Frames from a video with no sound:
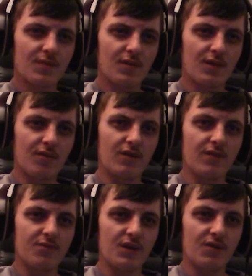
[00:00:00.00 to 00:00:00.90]
To give
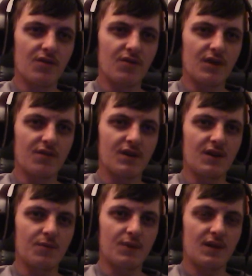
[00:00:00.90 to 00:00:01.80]
life means nothing if I
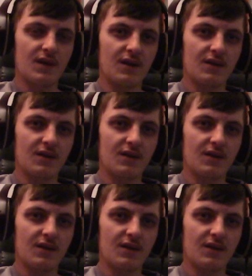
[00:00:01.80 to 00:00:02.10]
cannot protect it.